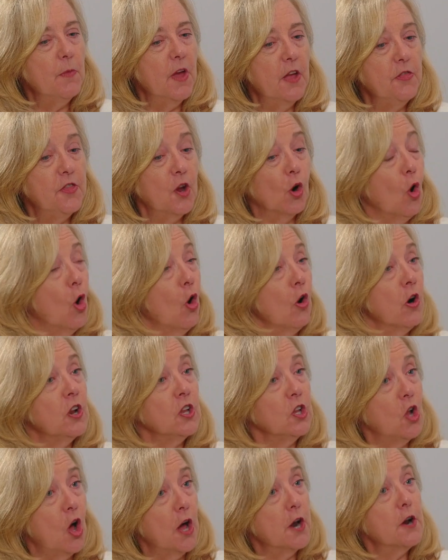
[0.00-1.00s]
there are a
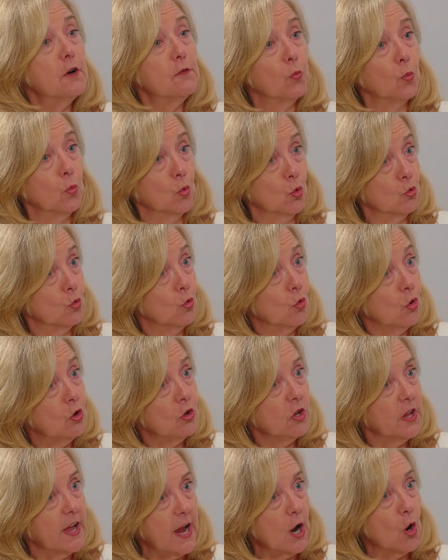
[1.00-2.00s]
lot of
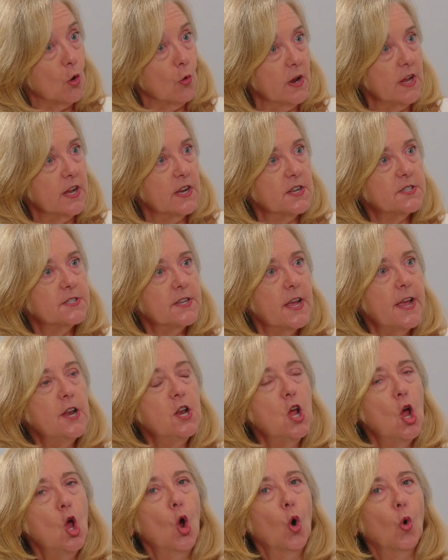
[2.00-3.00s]
rural areas,
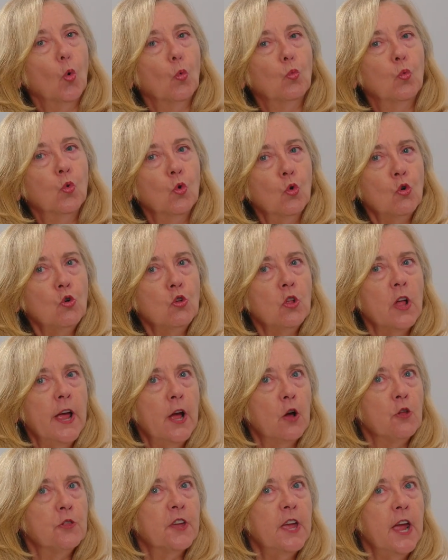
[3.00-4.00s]
and rural
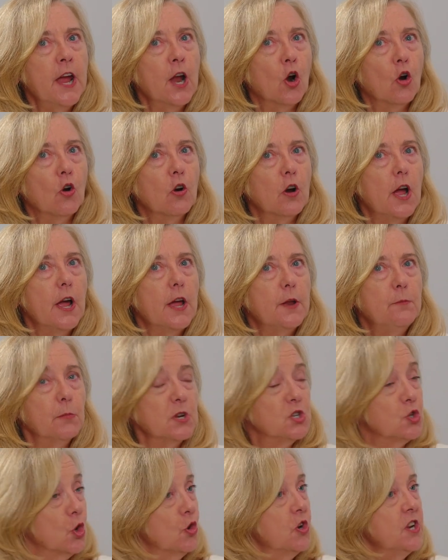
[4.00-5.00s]
healthcare and
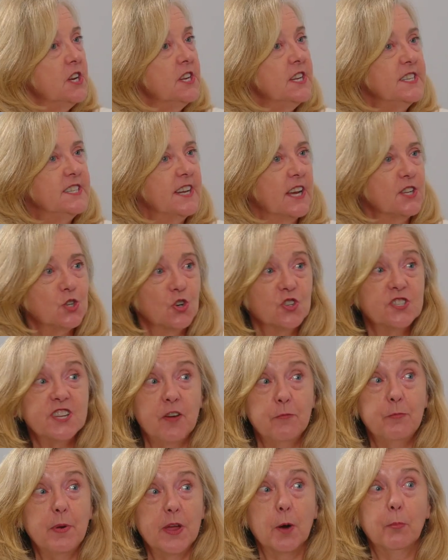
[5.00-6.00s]
maternity deserts
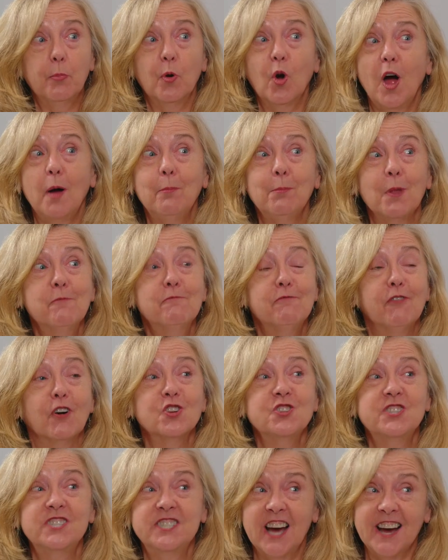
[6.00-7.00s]
have been a problem for
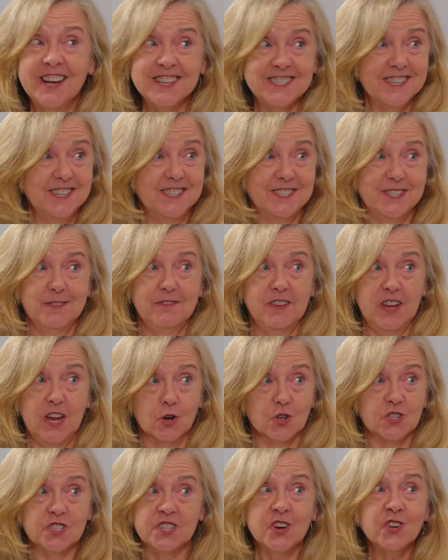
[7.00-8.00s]
dozens of
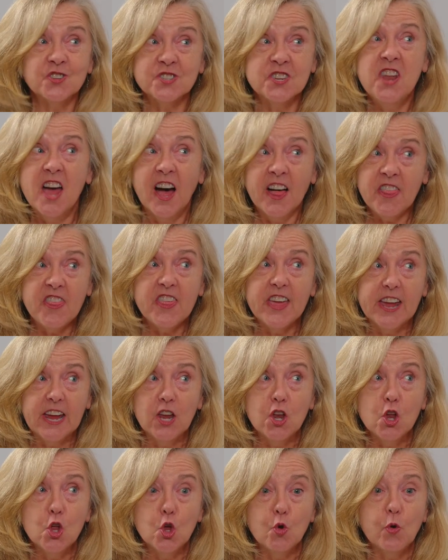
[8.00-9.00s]
years. There's
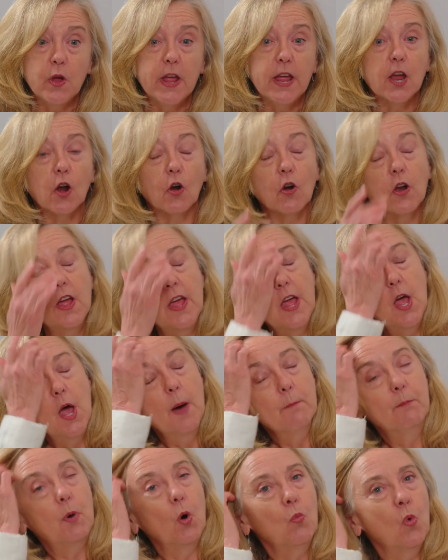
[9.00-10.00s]
nothing new here.
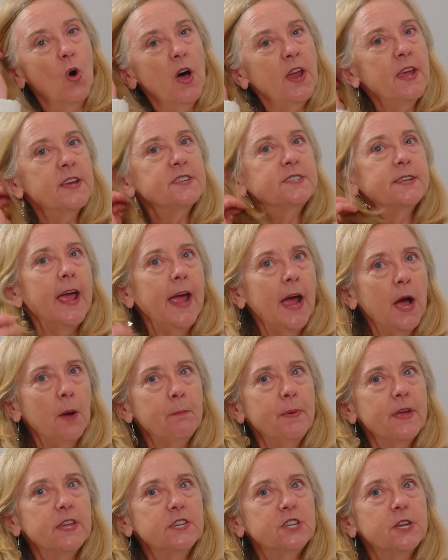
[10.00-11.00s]
But what has
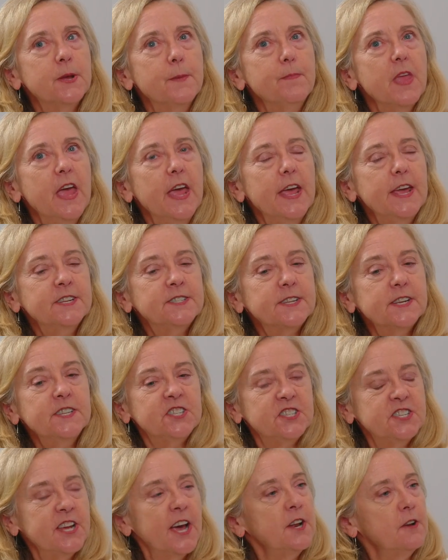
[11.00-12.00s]
happened is
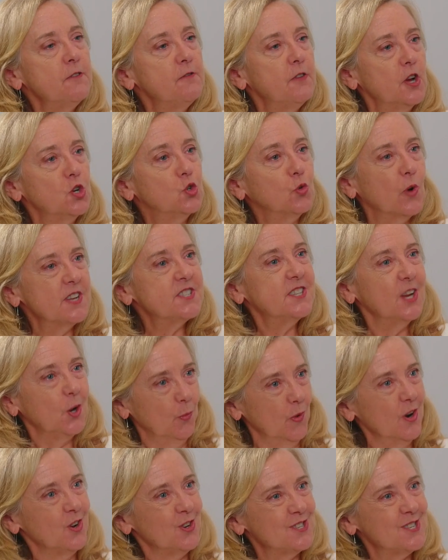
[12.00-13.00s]
instead of addressing
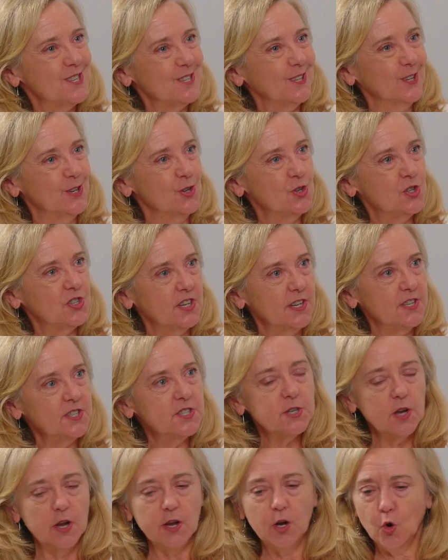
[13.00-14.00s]
real
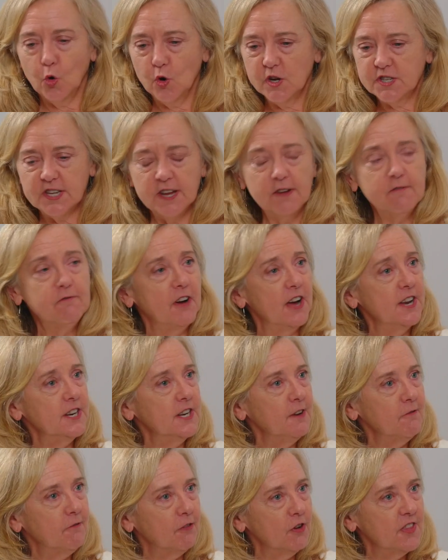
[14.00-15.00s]
solutions, increasing
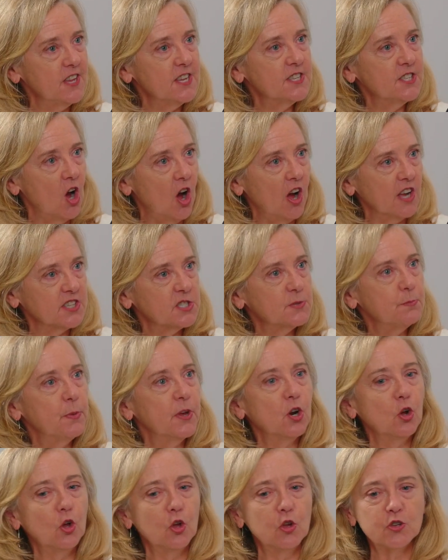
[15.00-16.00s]
funding for these
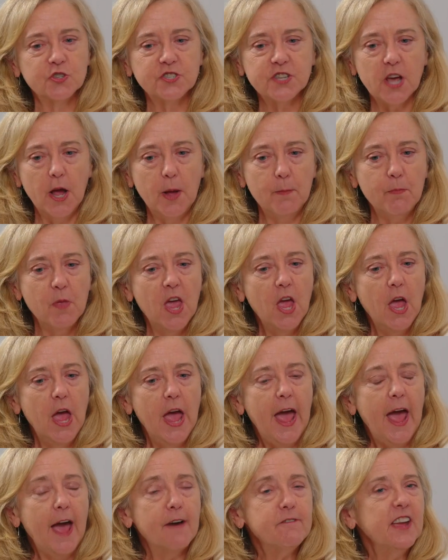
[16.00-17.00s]
hospitals,
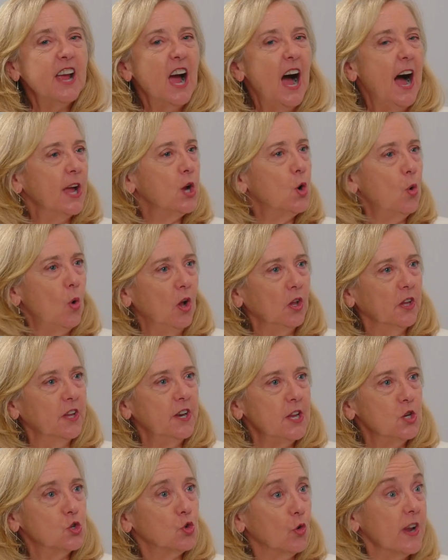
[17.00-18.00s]
having high
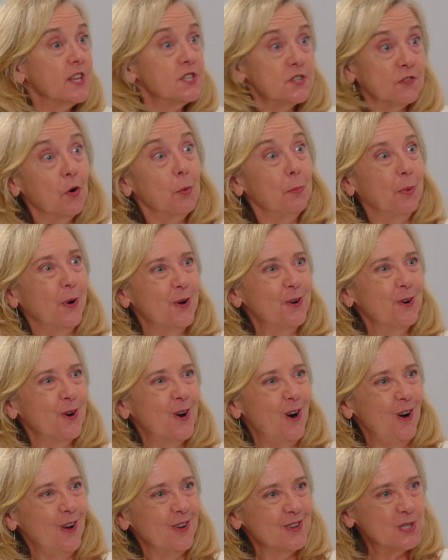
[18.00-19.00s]
quality transfer
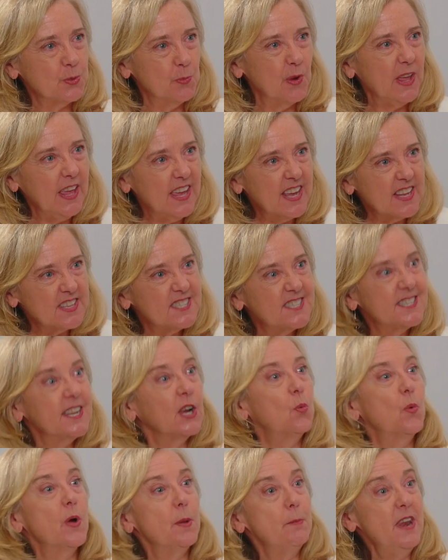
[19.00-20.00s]
protocols so we can get
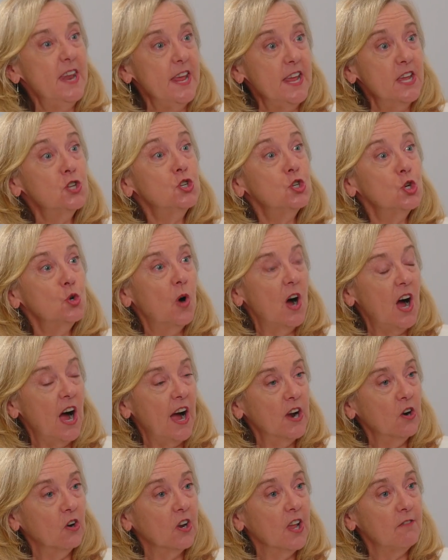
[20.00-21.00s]
sick women into a
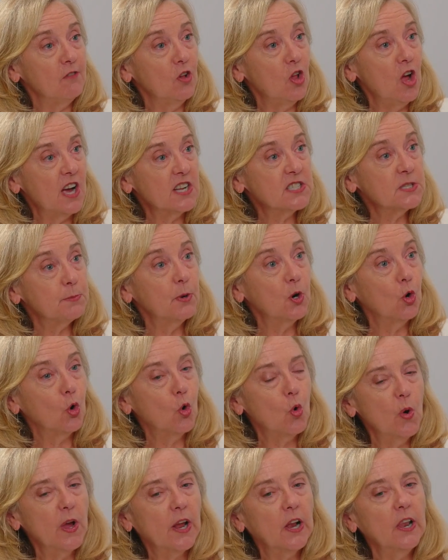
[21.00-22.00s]
higher level hospital
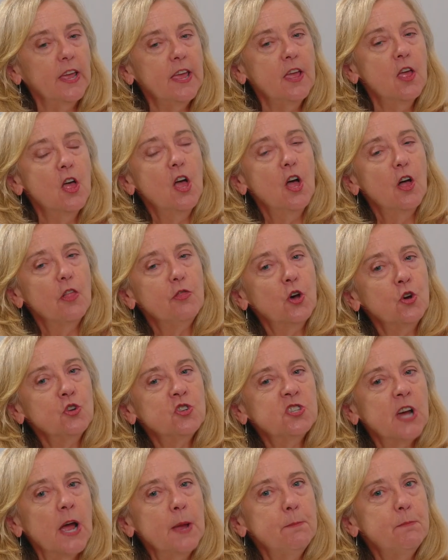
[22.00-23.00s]
quickly,
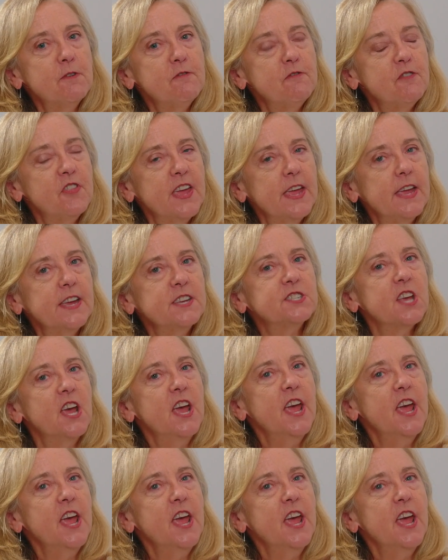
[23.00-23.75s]
those type of things.